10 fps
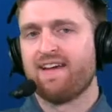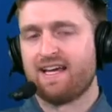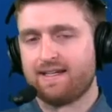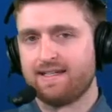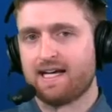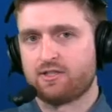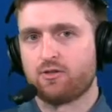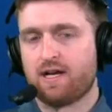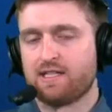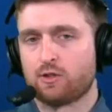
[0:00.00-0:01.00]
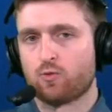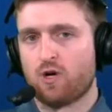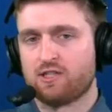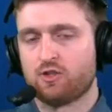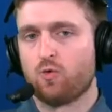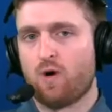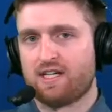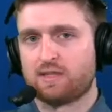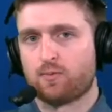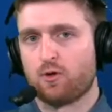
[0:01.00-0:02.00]
in yesterday's Russell
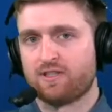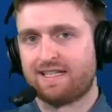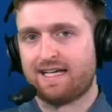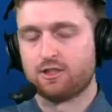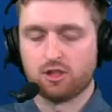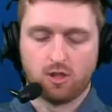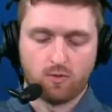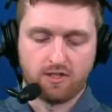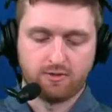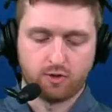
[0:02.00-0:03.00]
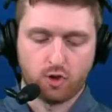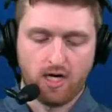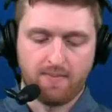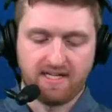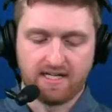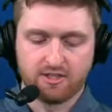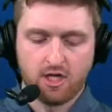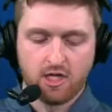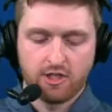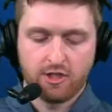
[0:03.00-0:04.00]
Westbrook, D'Angelo Russell trade, because
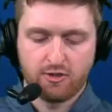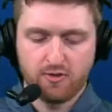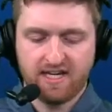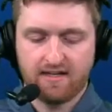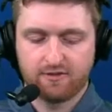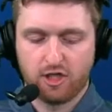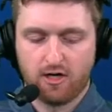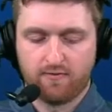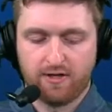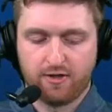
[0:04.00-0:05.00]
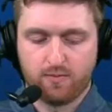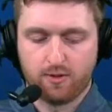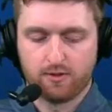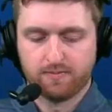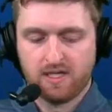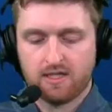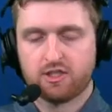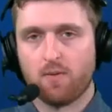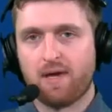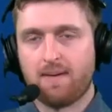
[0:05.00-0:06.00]
you do get Jared Vanderbilt,
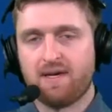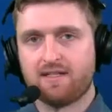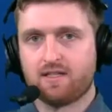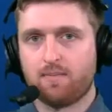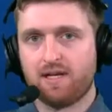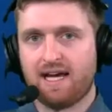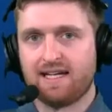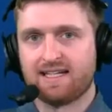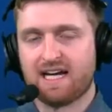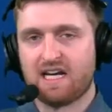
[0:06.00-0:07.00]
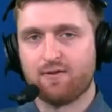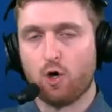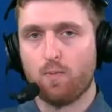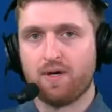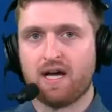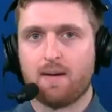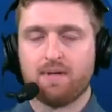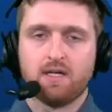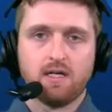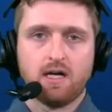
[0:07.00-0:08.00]
so maybe it's the plan to kind of open
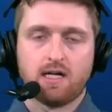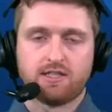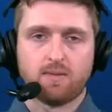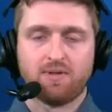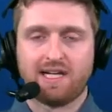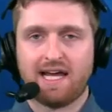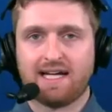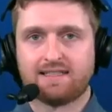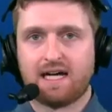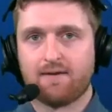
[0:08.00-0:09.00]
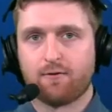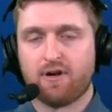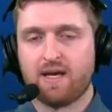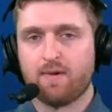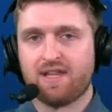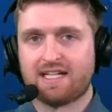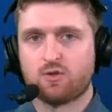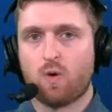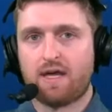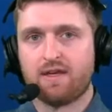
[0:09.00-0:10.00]
up some playing time for him, and
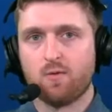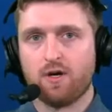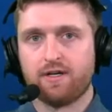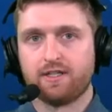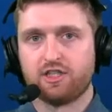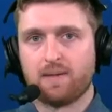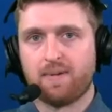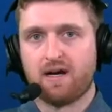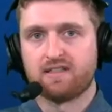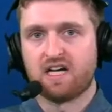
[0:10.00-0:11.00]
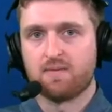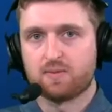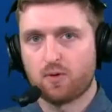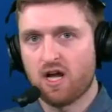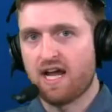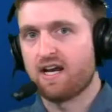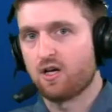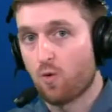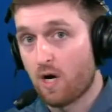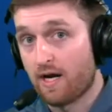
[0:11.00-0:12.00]
that's why they wanted to ship out Thomas Bryant,
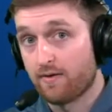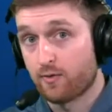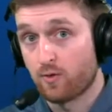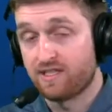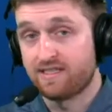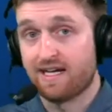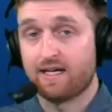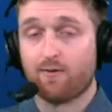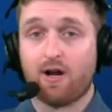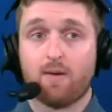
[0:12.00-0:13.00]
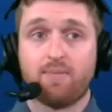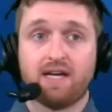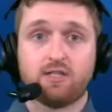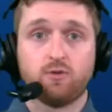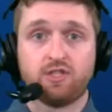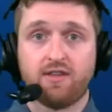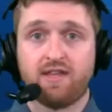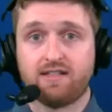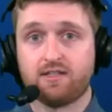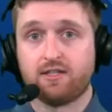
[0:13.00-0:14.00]
acquire 3 second-round picks, which I
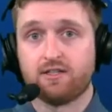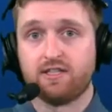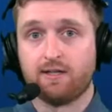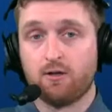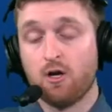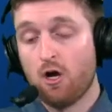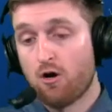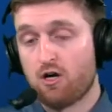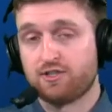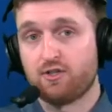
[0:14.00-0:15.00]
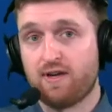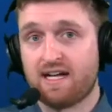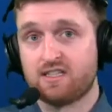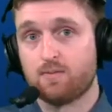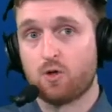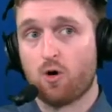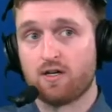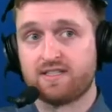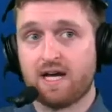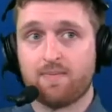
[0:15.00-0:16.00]
think is a good deal. Also, you had some
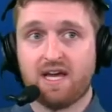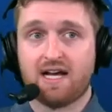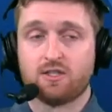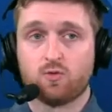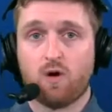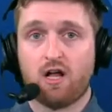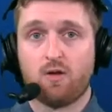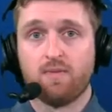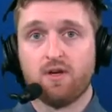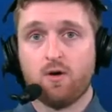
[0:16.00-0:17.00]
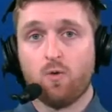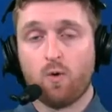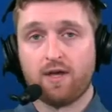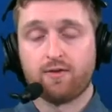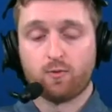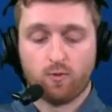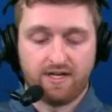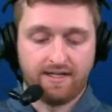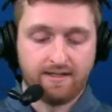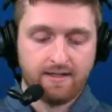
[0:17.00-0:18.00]
guard depth as well with
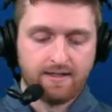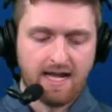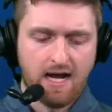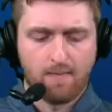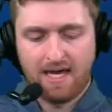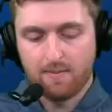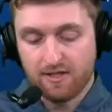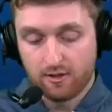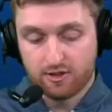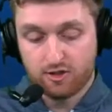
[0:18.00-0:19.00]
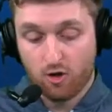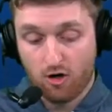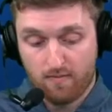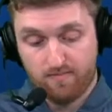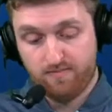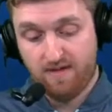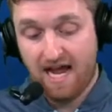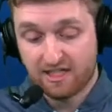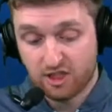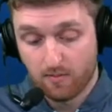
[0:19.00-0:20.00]
Reed. Now, maybe they'll start
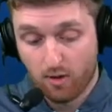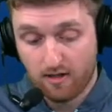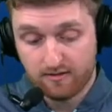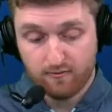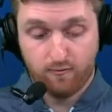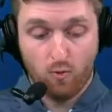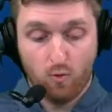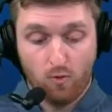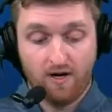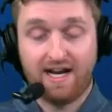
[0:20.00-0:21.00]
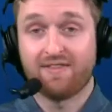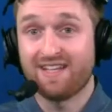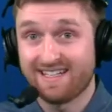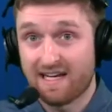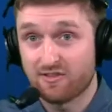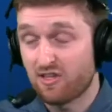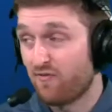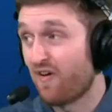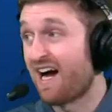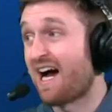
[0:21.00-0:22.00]
Hachimura at the 4, Anthony Davis at the
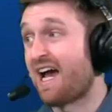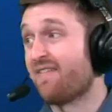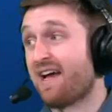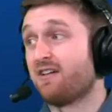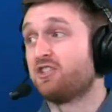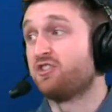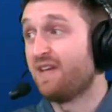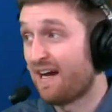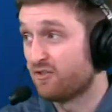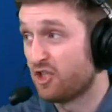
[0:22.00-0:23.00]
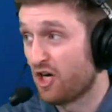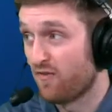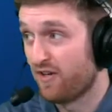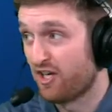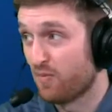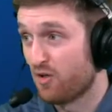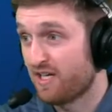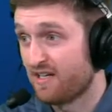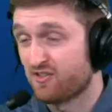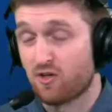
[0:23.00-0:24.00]
5, have Jared Vanderbilt
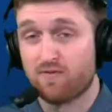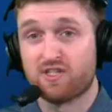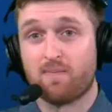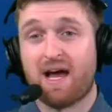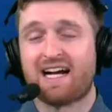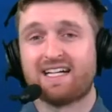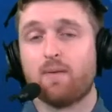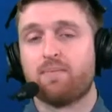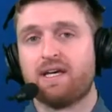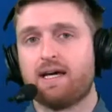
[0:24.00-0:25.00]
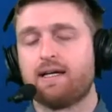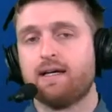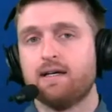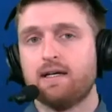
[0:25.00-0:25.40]
kind of serve as the backup big